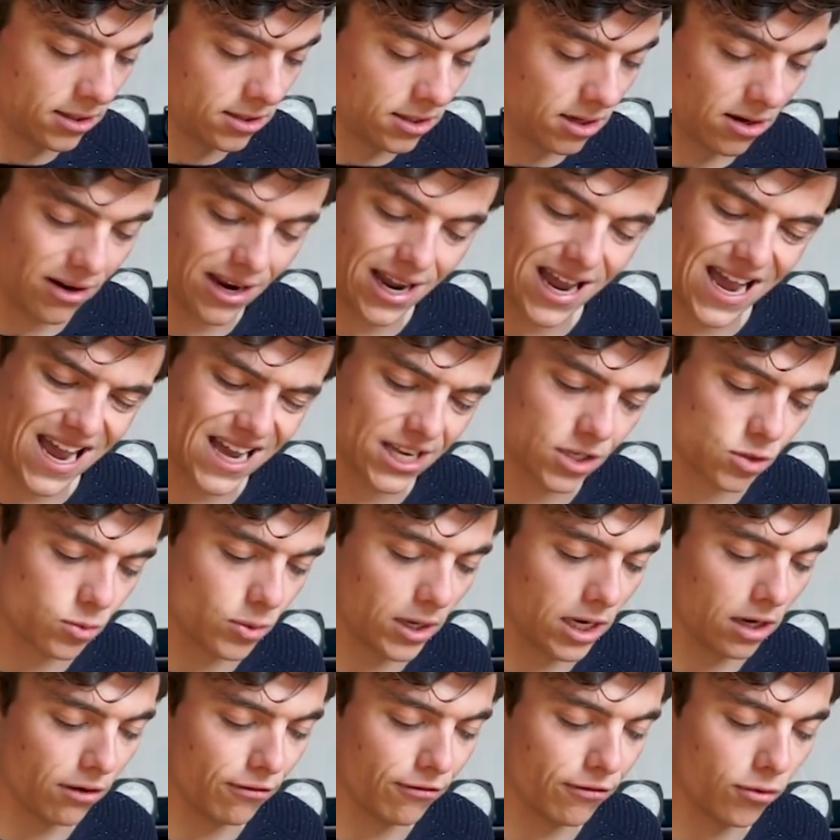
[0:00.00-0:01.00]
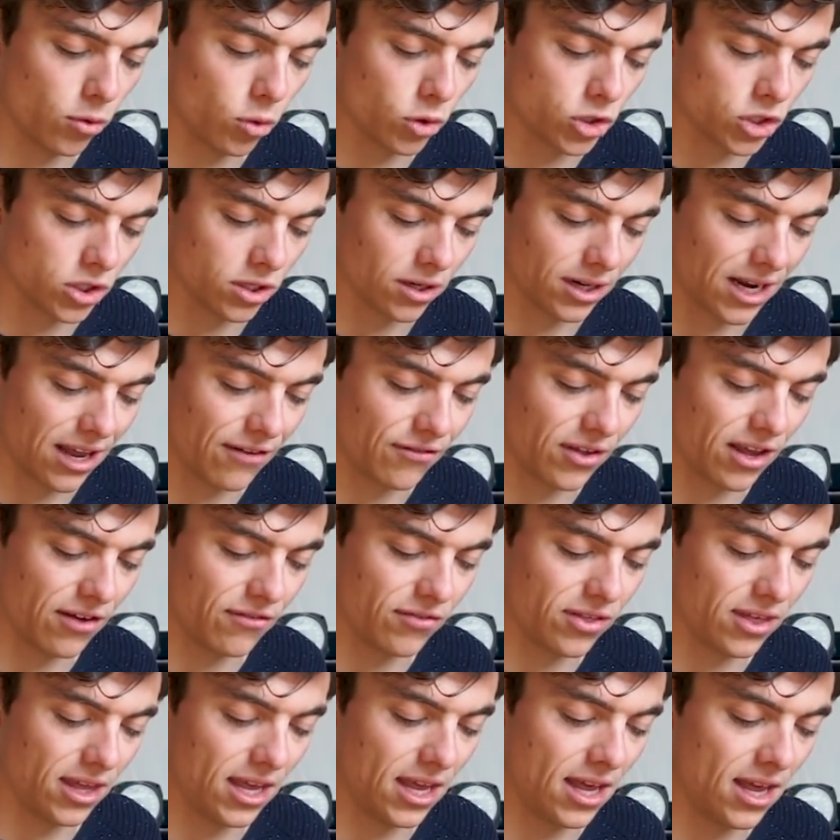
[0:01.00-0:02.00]
So yeah, it's really unfortunate. If,
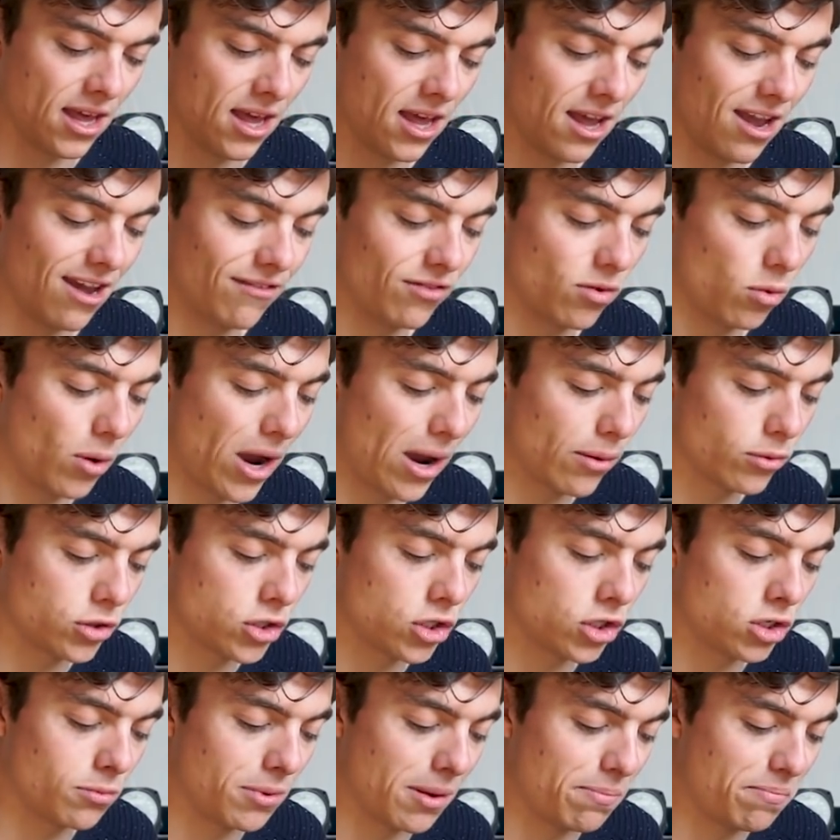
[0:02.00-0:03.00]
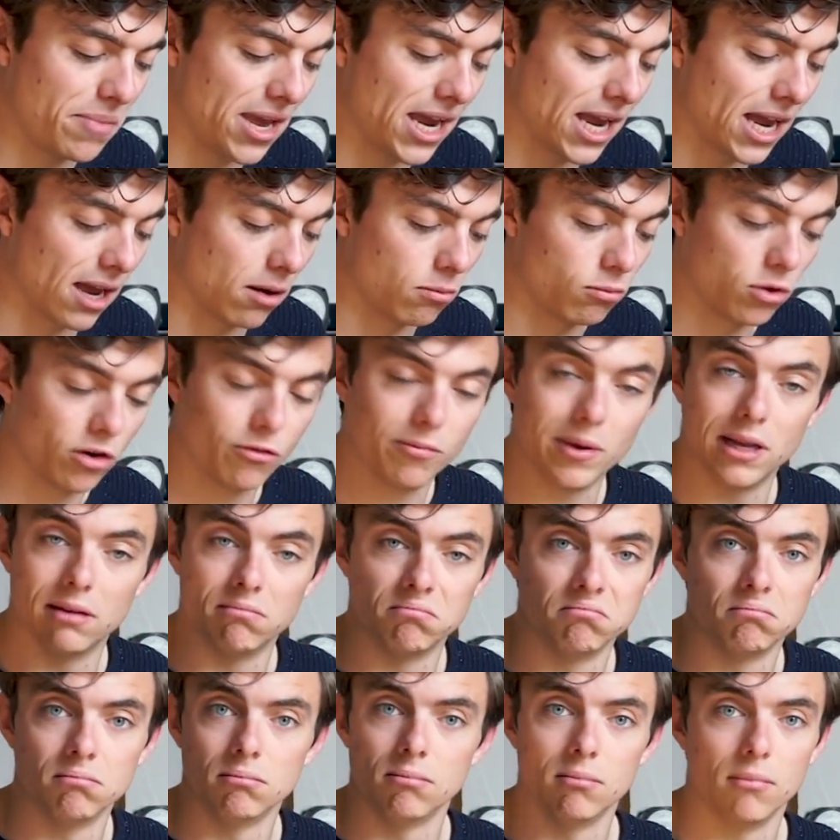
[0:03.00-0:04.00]
if the if the wave was just a bit bigger, it would have
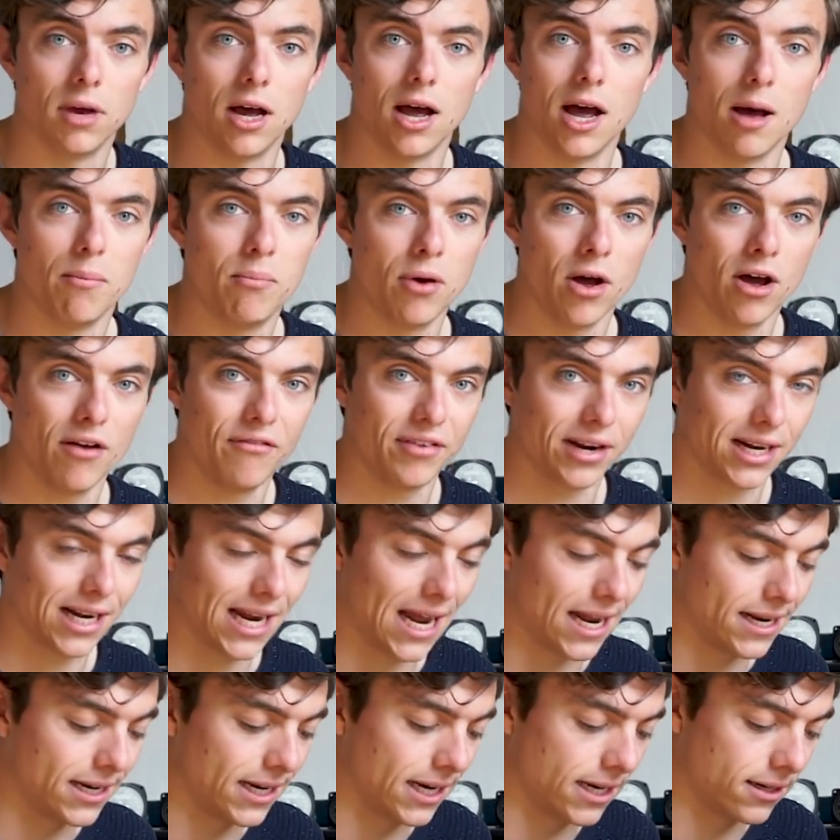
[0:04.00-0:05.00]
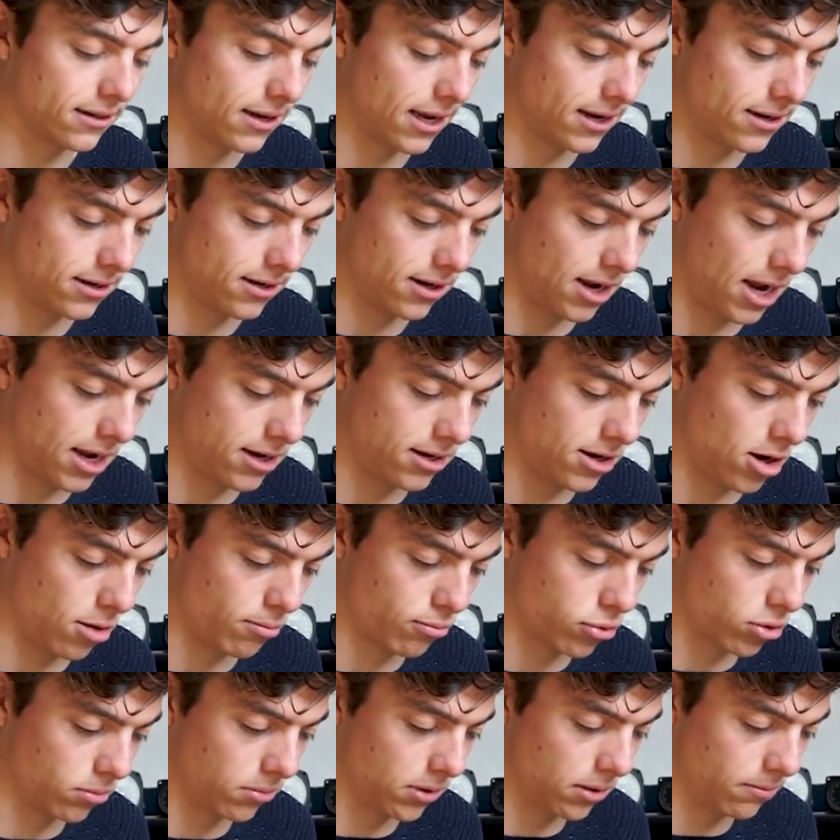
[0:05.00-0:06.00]
been a perfect landing and, and, and,
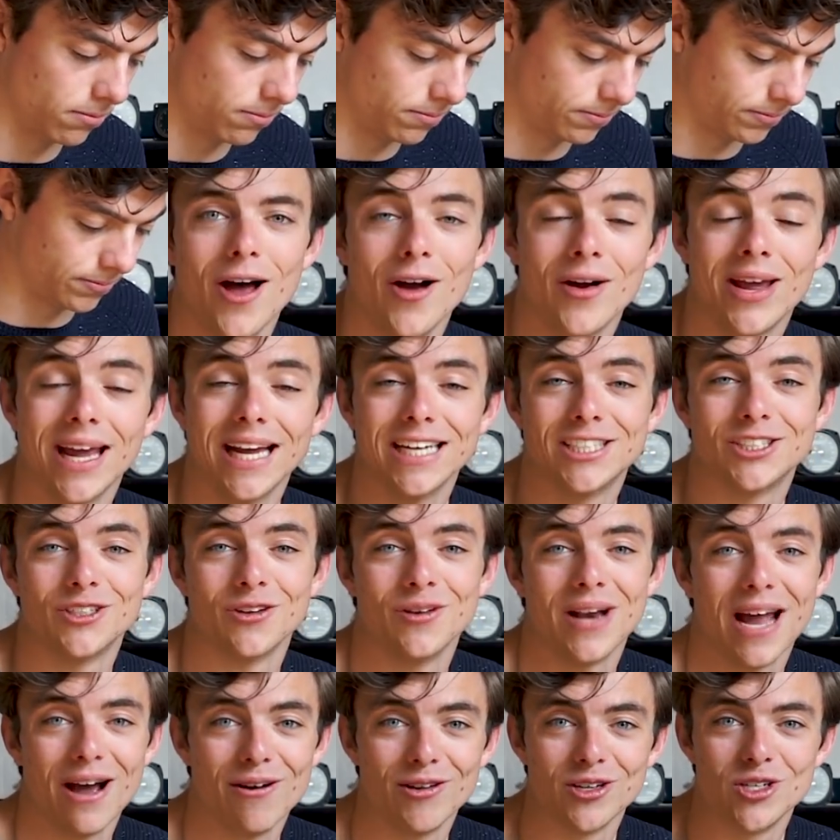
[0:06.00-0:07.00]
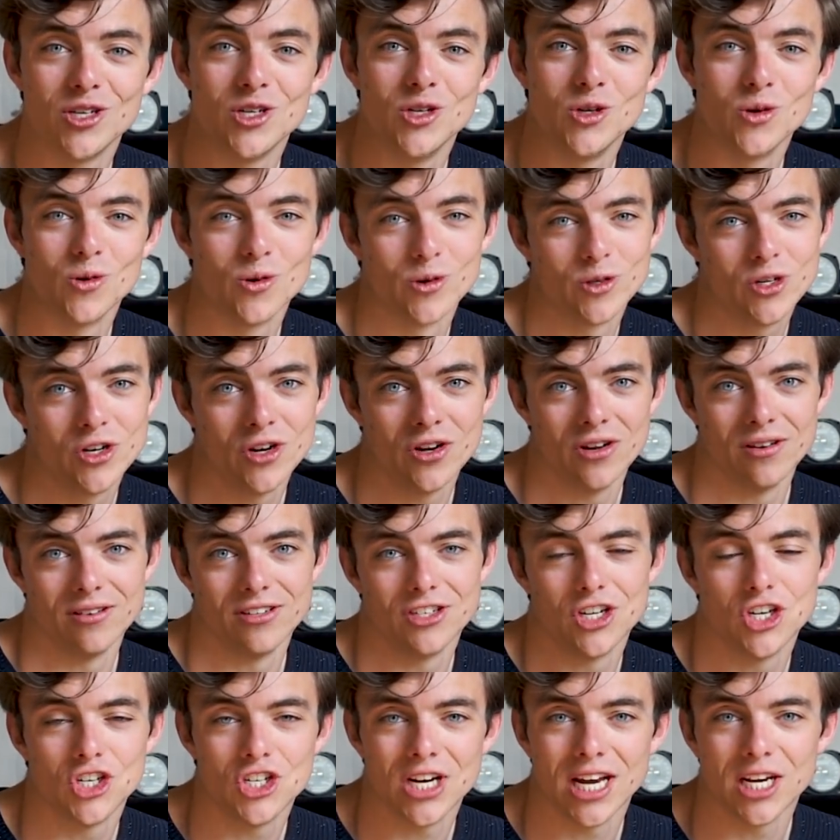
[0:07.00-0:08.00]
no problem. Okay, so now it's your
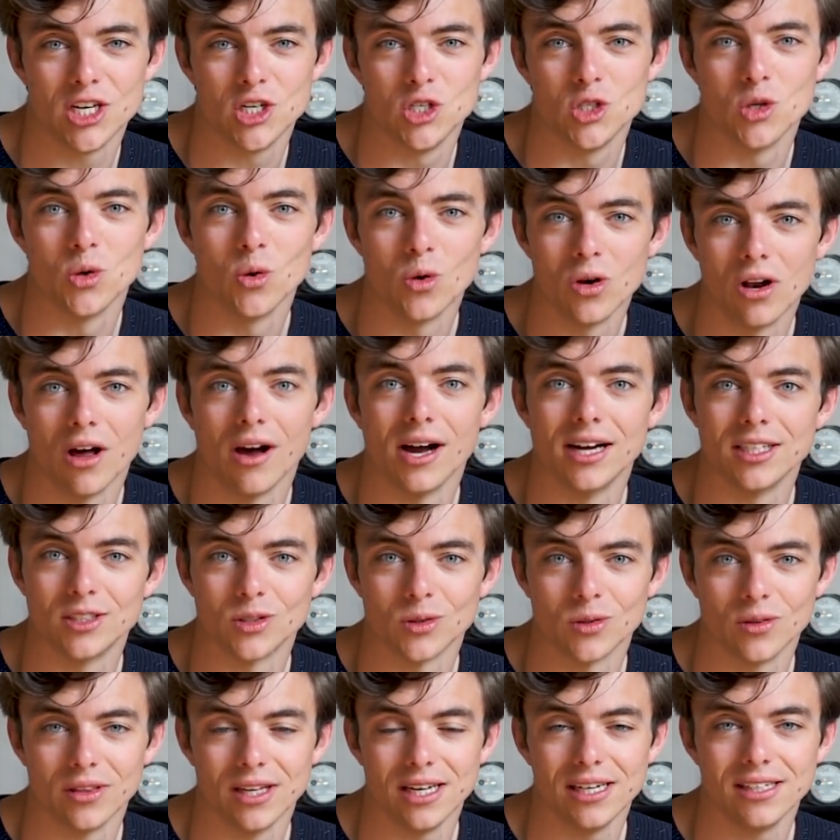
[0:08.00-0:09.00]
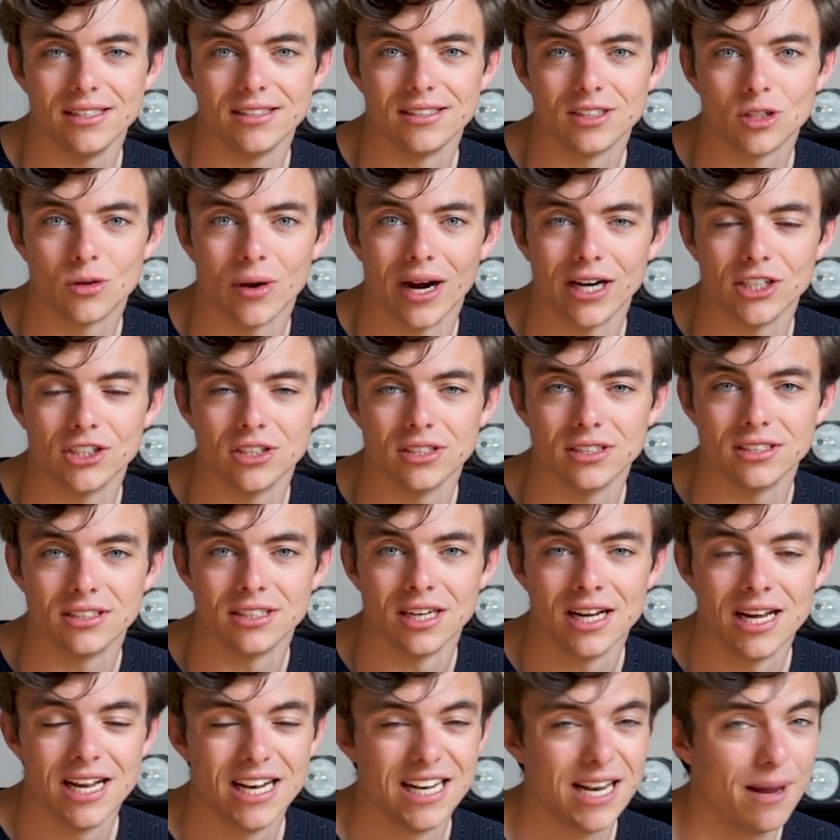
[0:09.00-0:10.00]
turn to shed your light on these
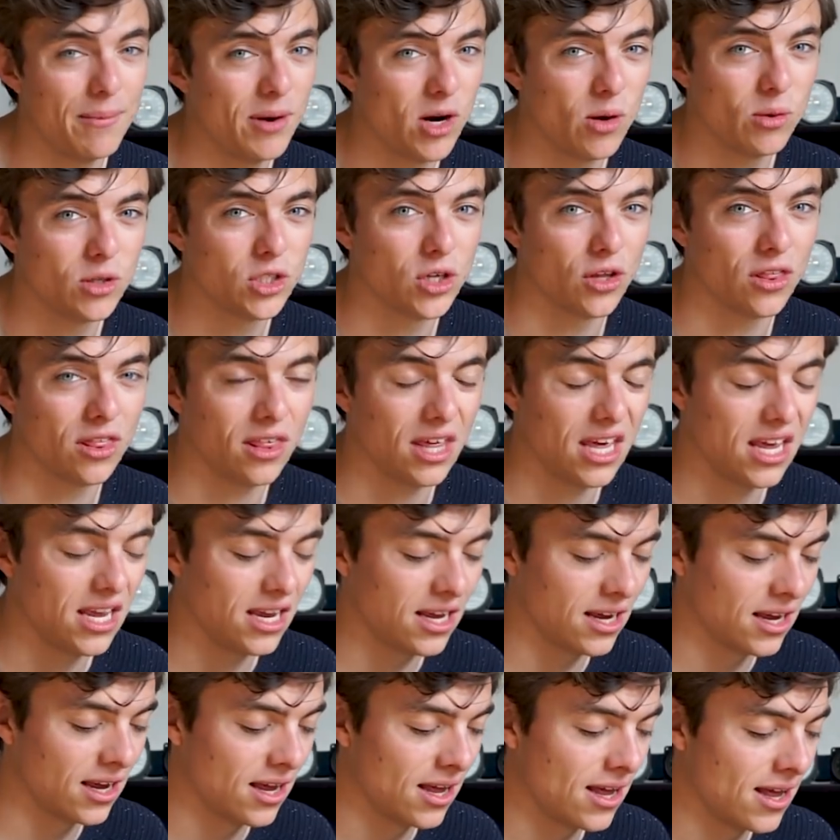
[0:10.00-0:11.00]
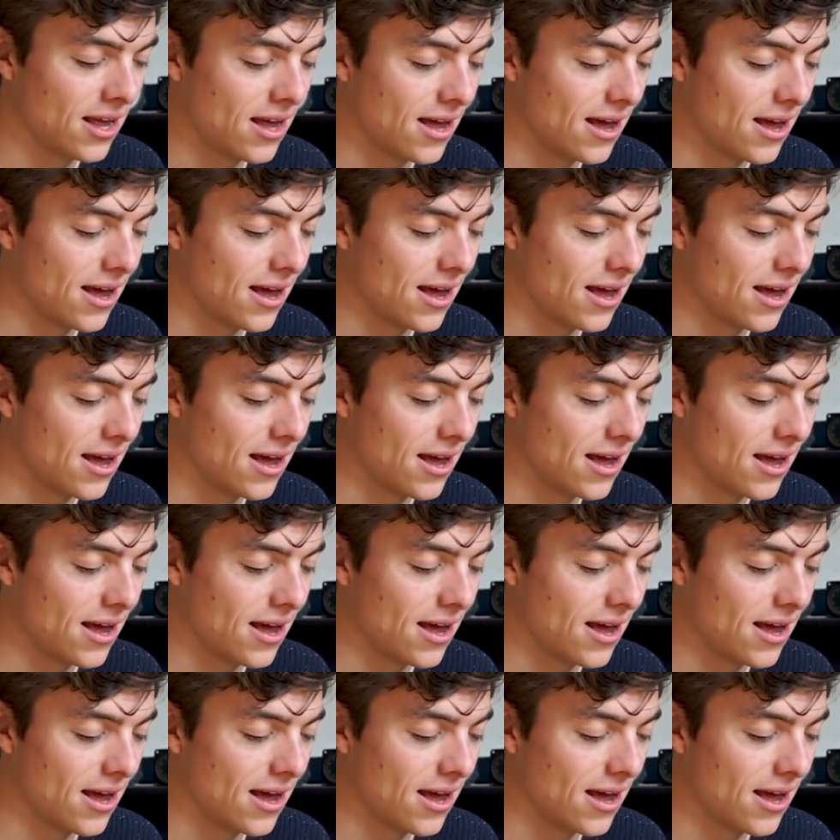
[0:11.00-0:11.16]
crashes. Let me know what you think.